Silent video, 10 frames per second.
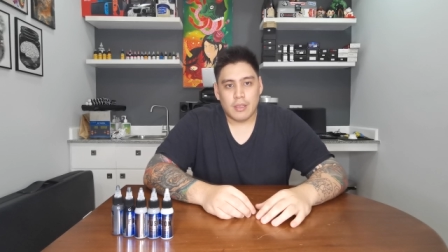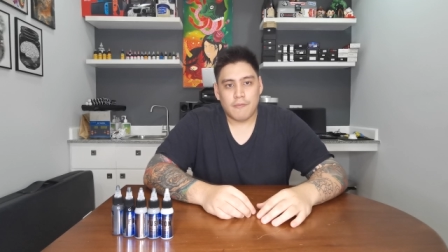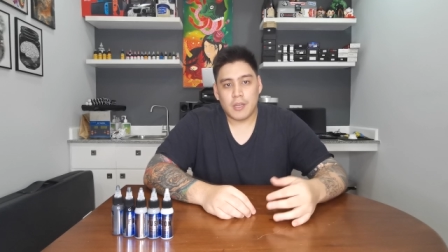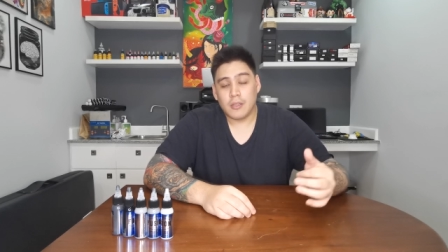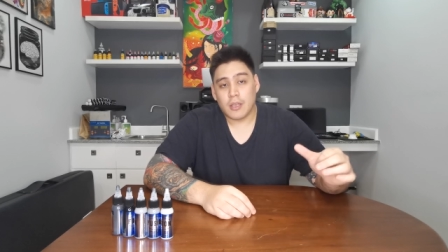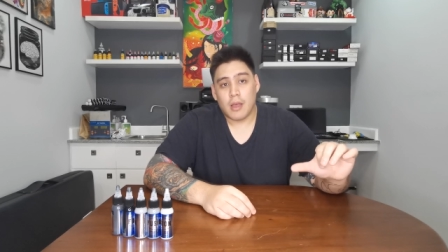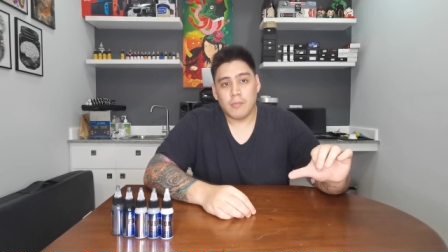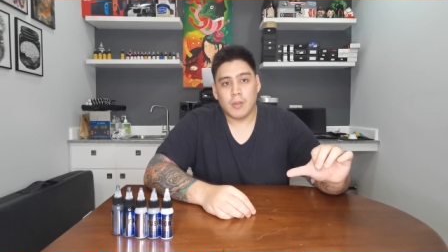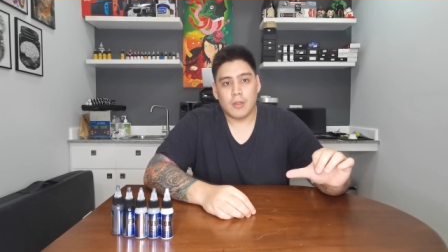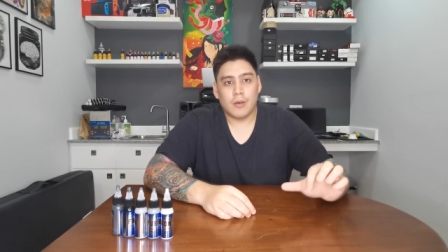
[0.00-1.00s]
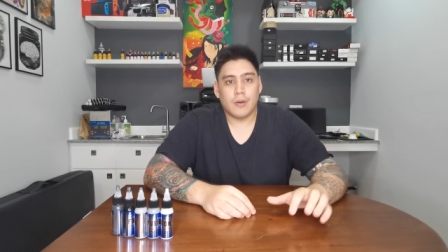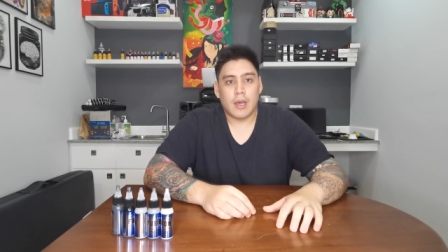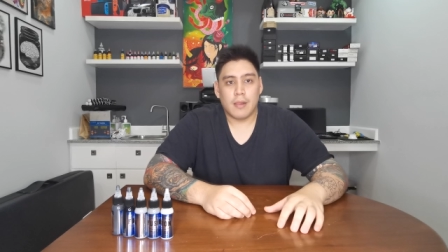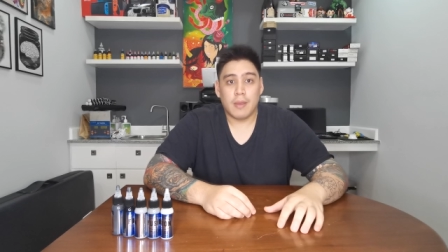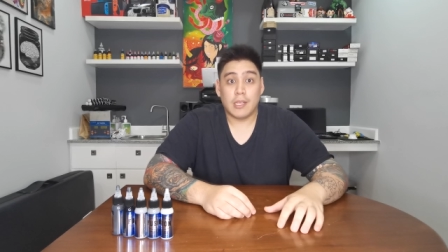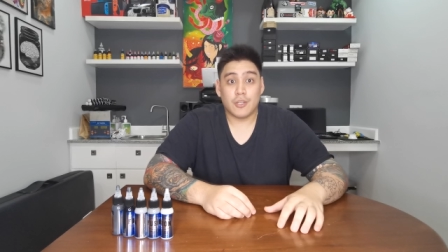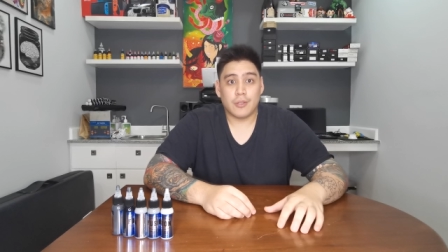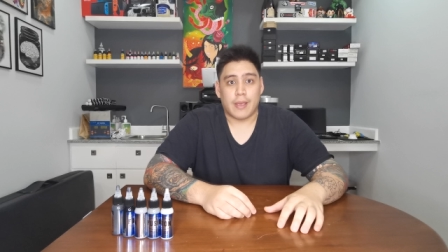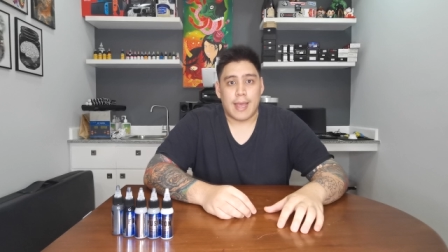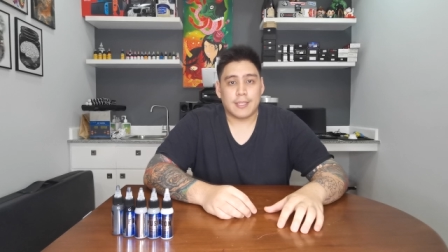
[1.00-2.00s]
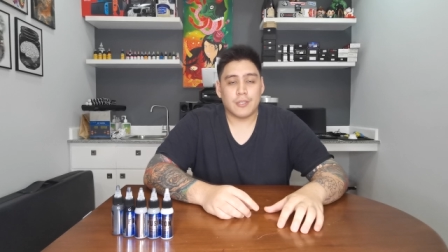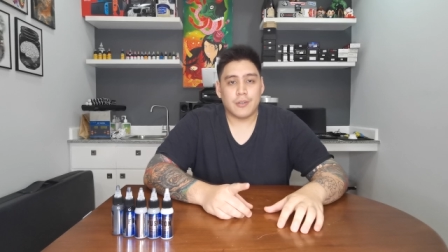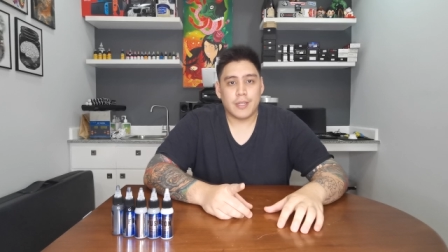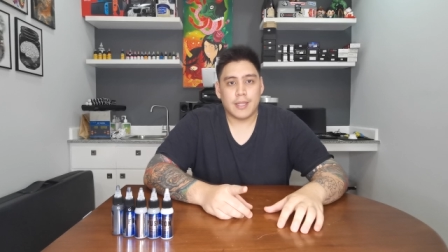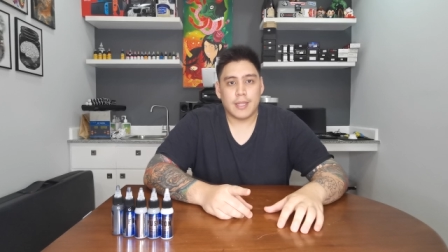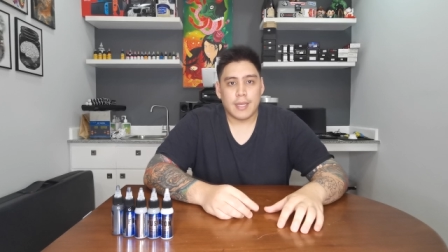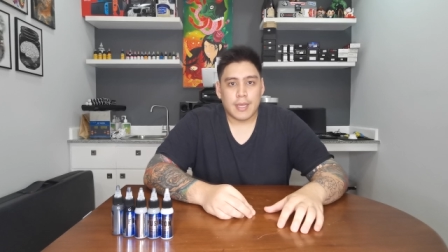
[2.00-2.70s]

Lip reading: leave it in the comment below. I'll make sure to answer it.